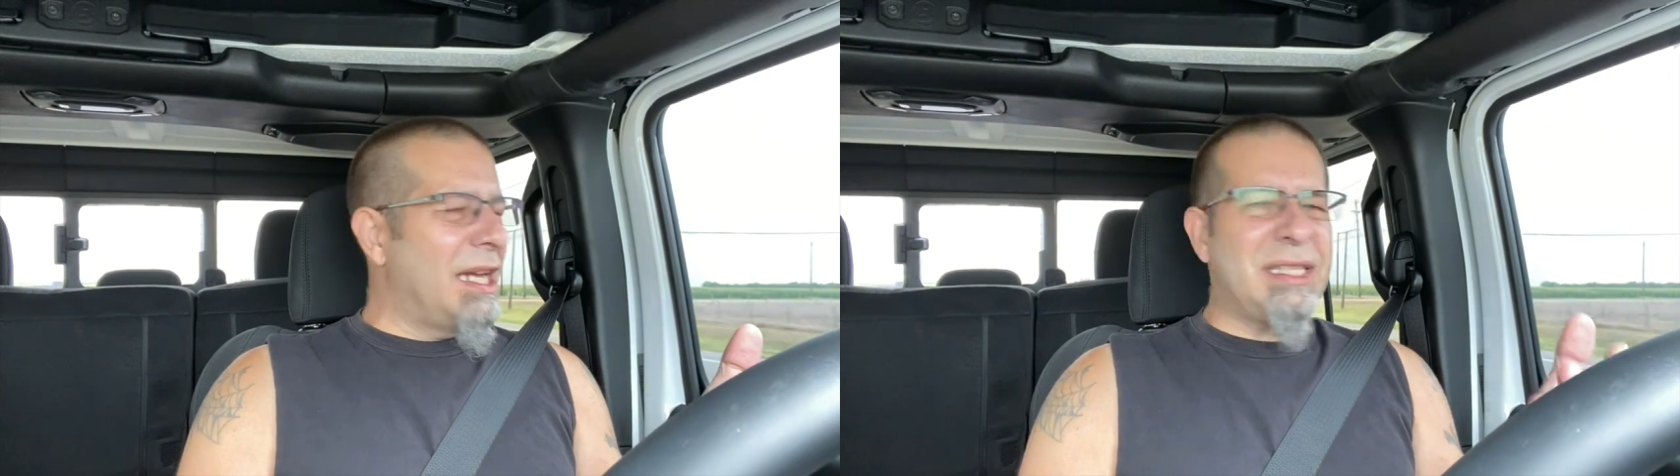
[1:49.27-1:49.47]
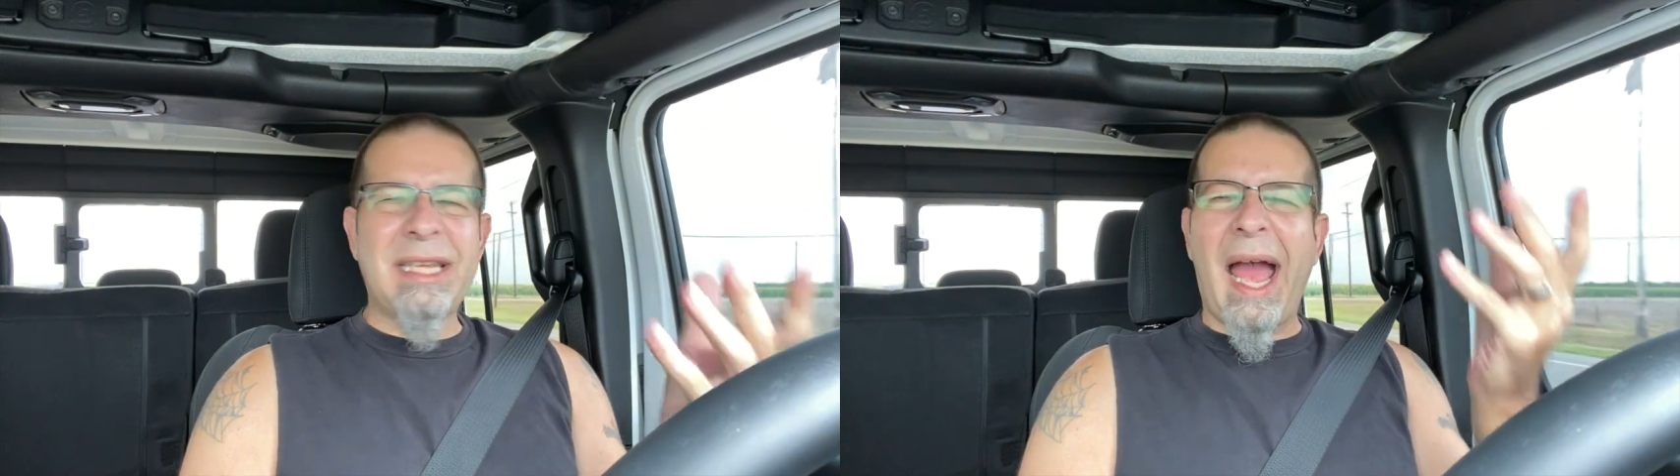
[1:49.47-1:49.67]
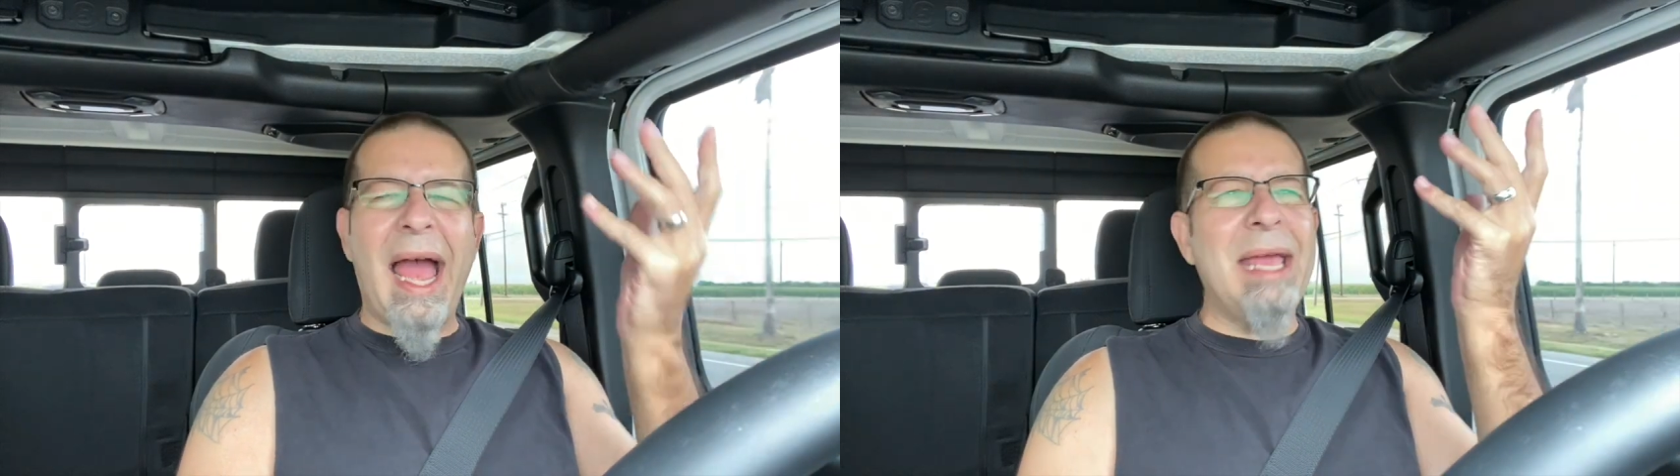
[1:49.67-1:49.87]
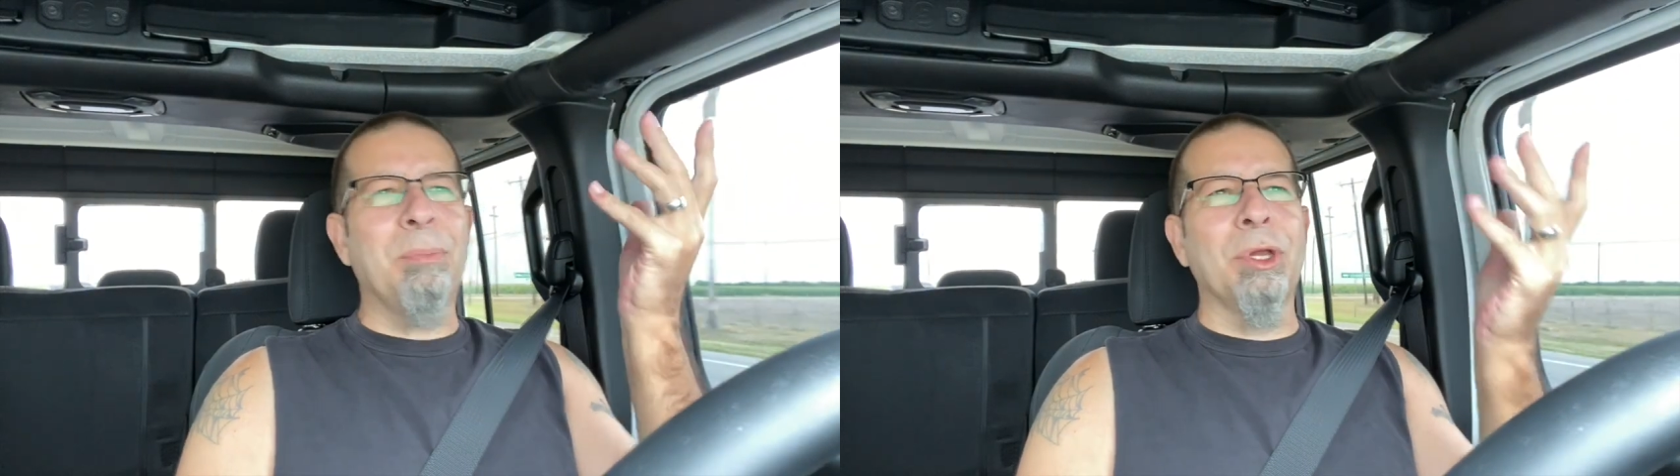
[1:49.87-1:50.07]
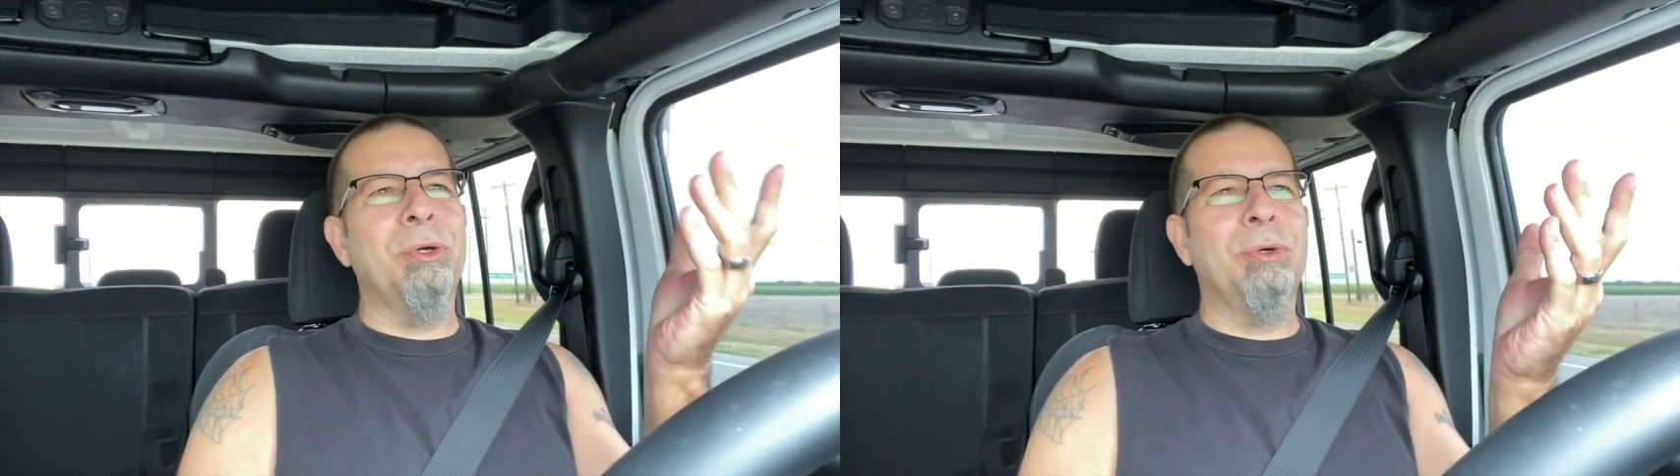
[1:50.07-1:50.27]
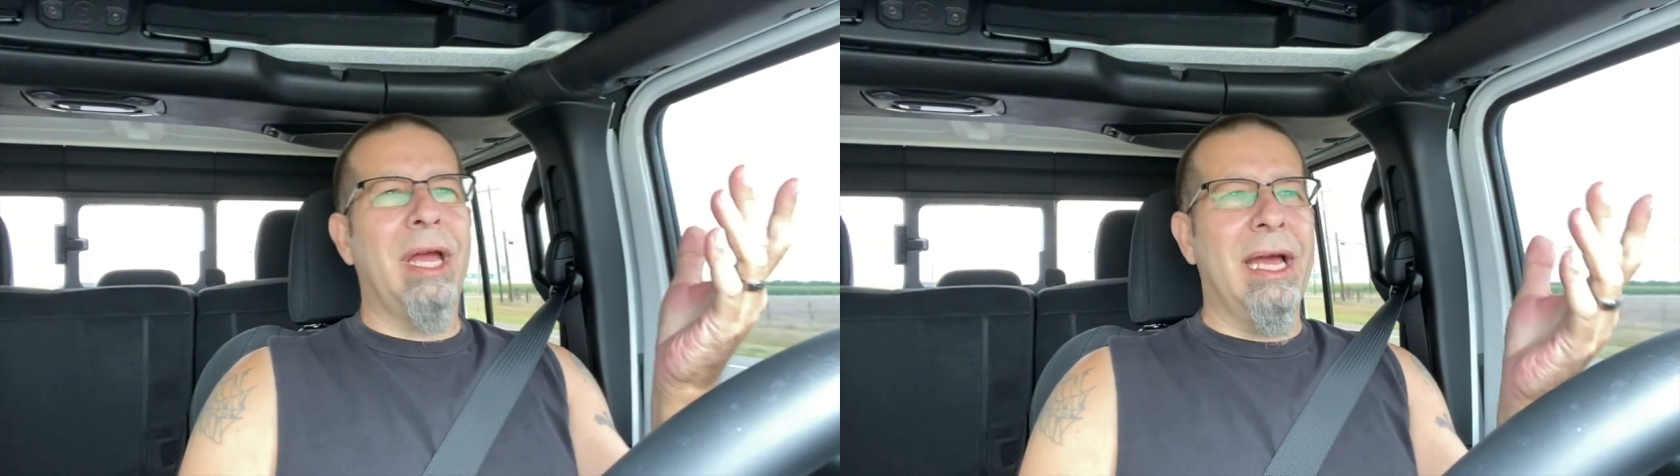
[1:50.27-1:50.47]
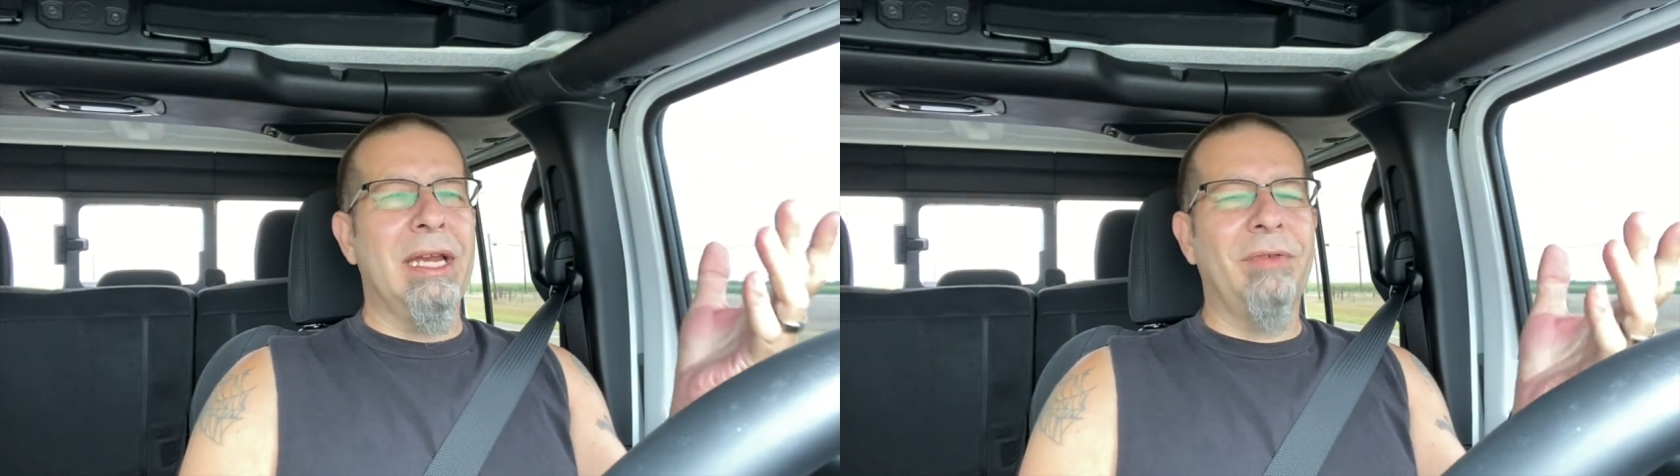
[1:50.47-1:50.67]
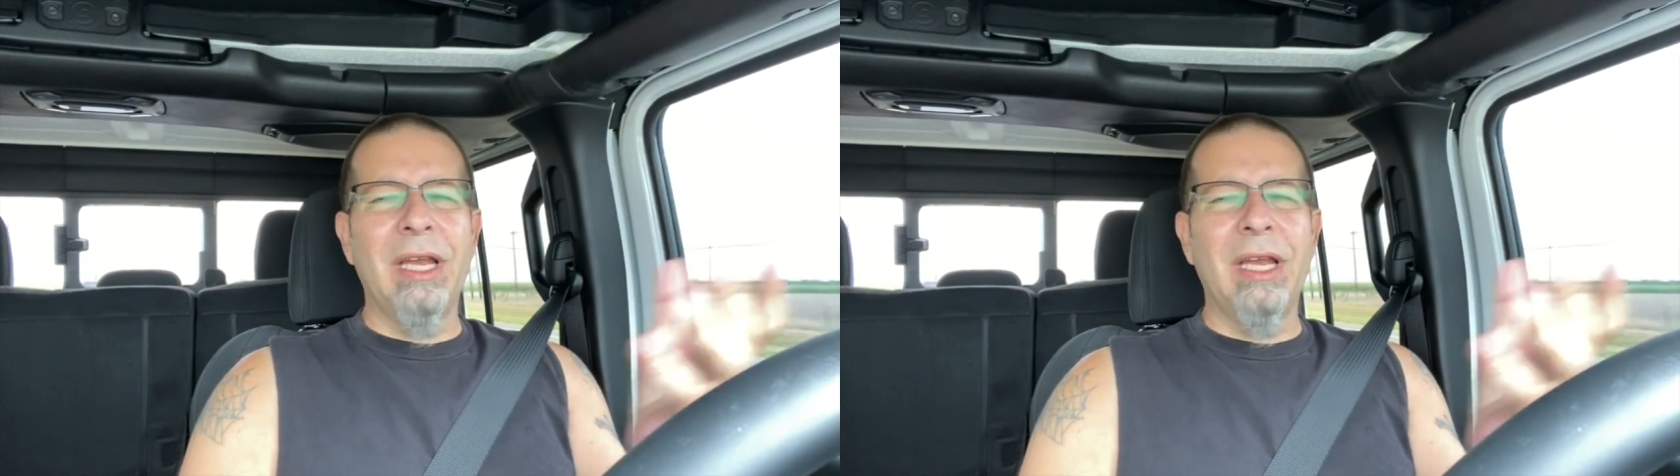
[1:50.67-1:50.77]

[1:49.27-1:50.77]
sky blue, kind of,